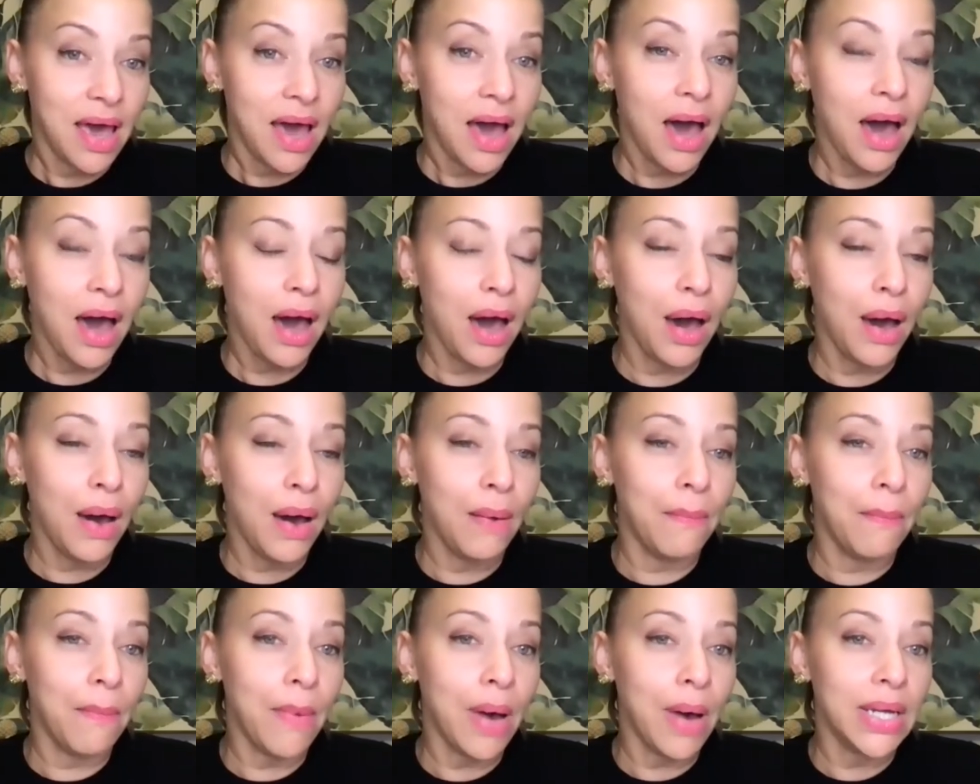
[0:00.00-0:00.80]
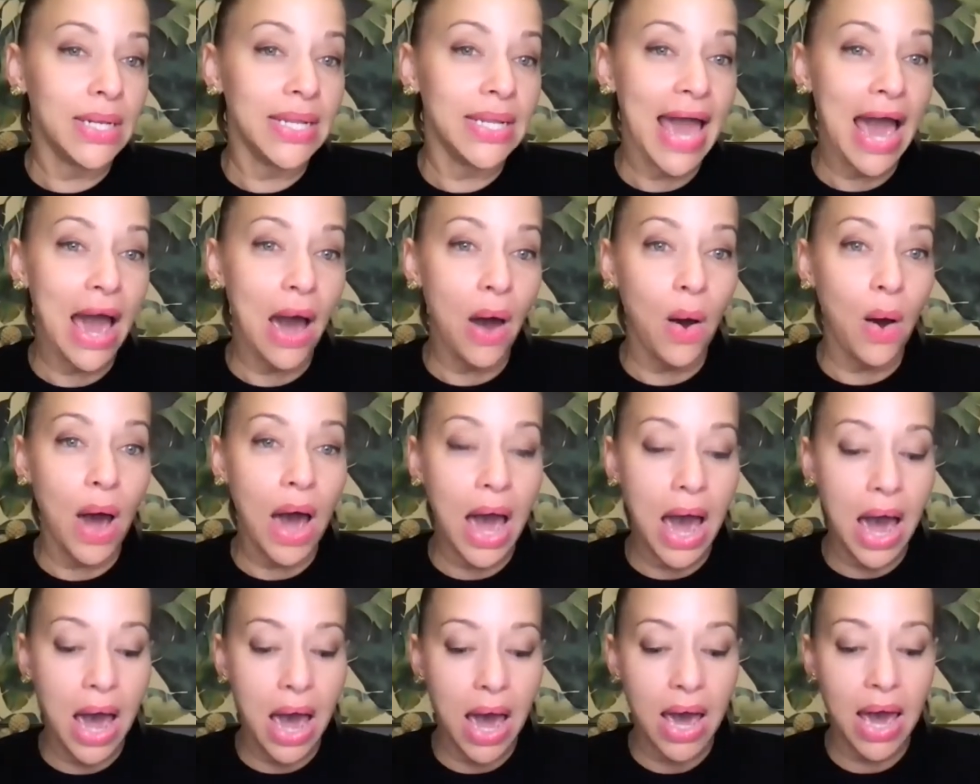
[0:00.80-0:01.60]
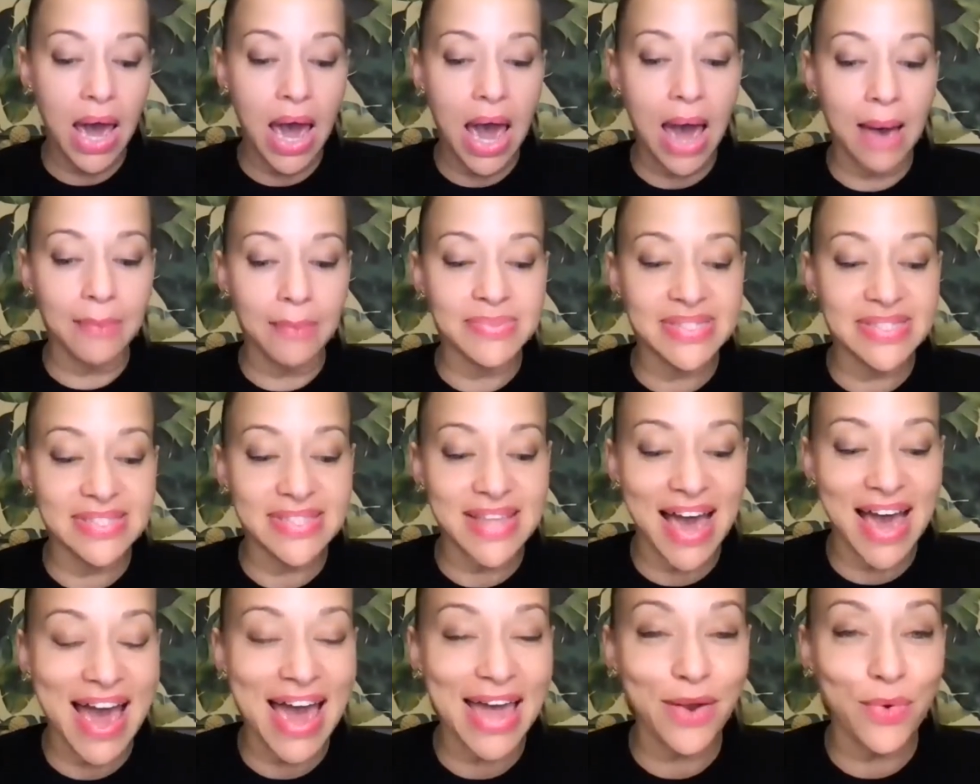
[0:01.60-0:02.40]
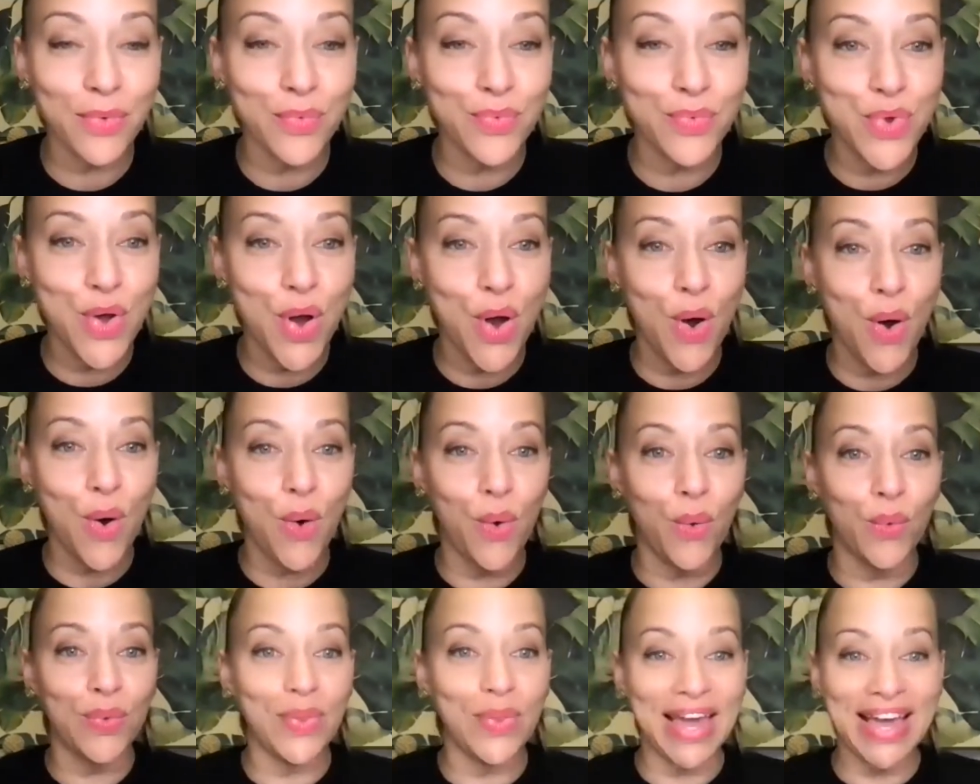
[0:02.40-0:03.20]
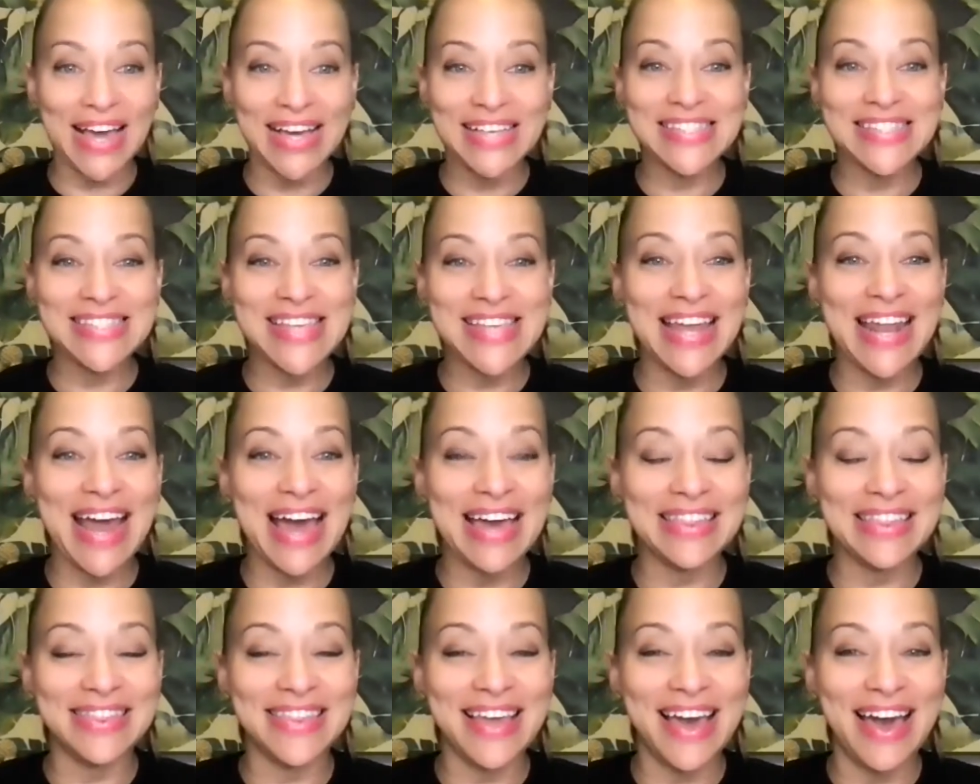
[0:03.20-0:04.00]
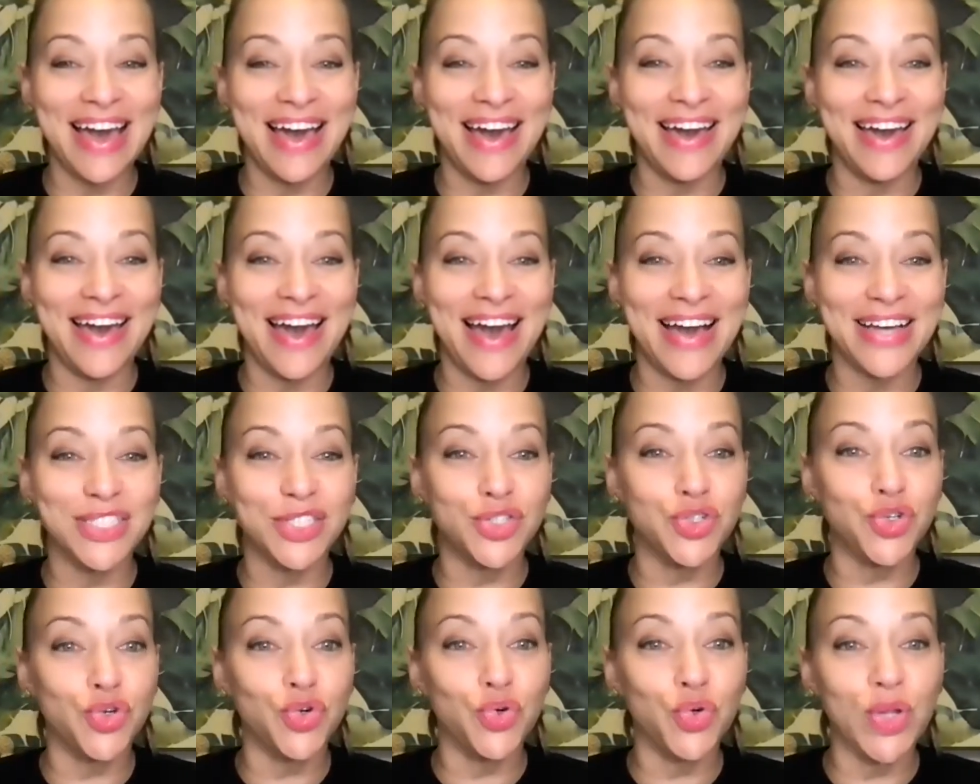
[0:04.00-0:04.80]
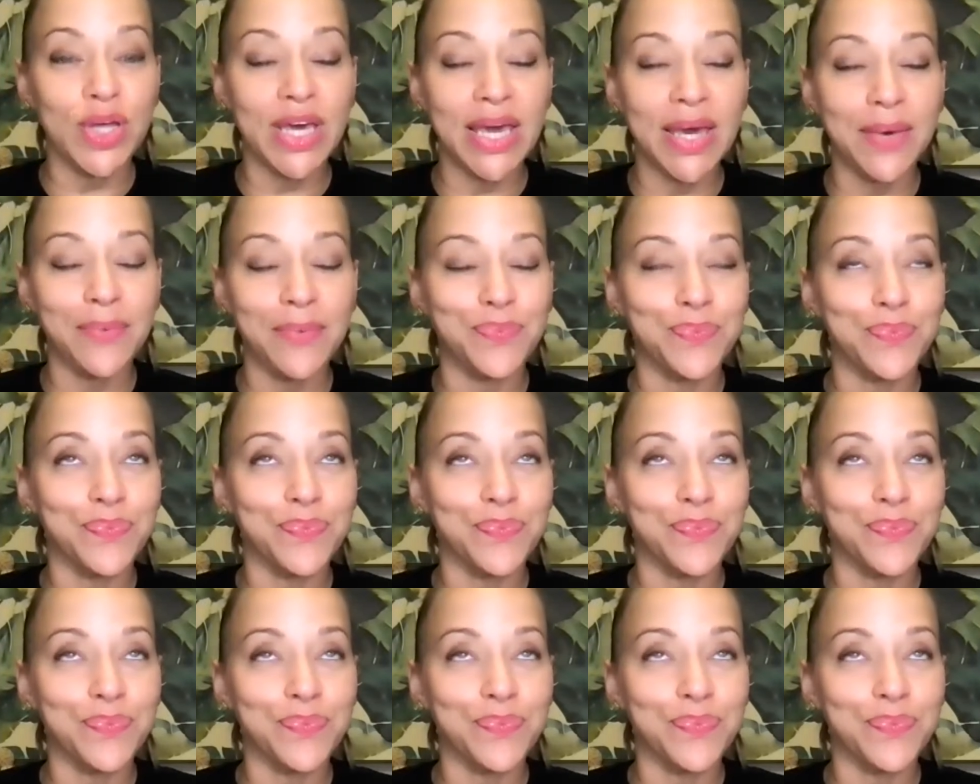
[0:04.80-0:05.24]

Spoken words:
Now, I don't know, like I said, I truly